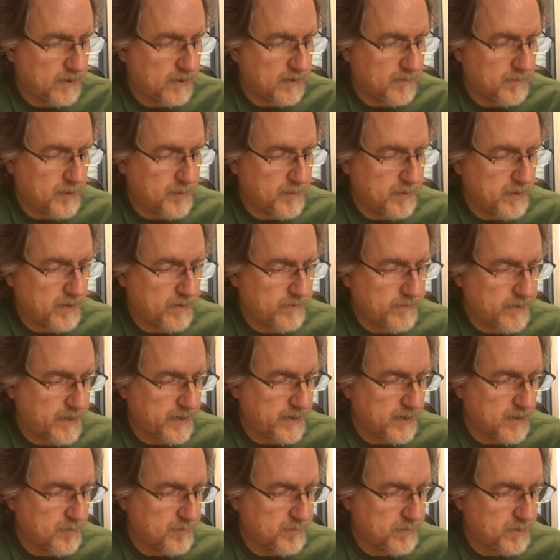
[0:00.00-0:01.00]
Maybe I'll write
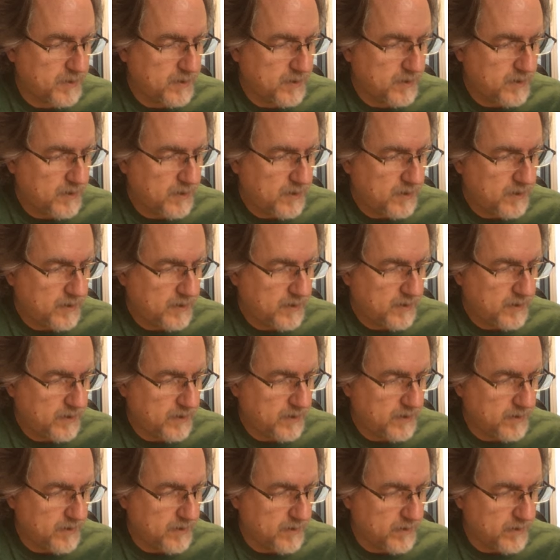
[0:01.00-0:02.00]
up
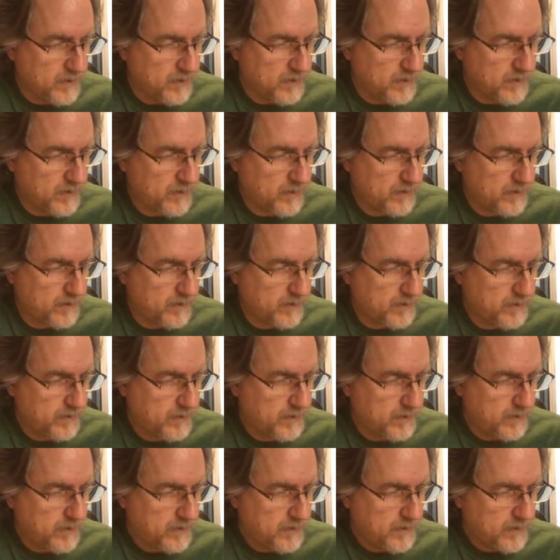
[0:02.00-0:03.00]
here.
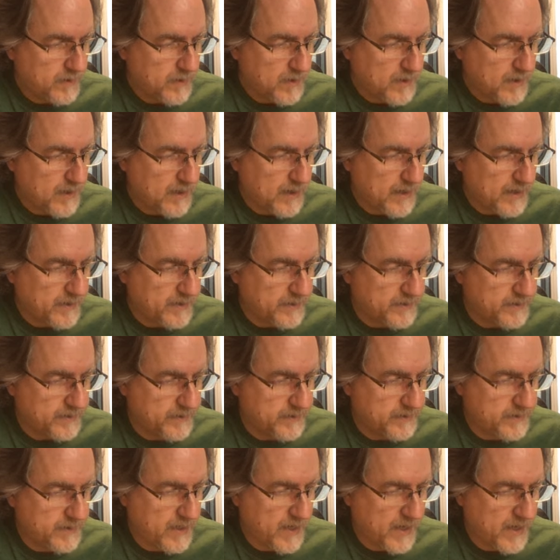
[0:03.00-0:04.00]
I is
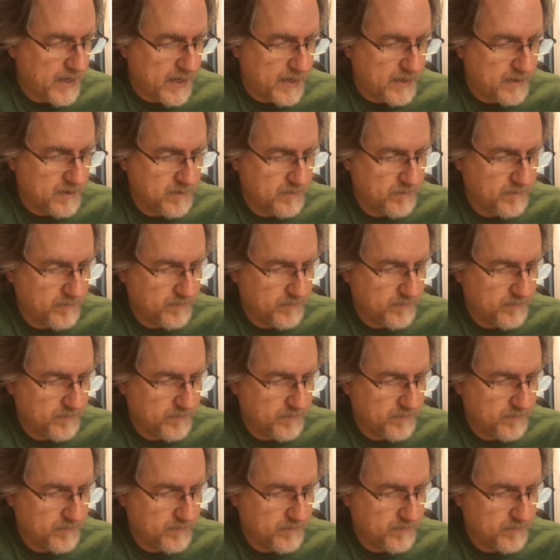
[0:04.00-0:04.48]
10.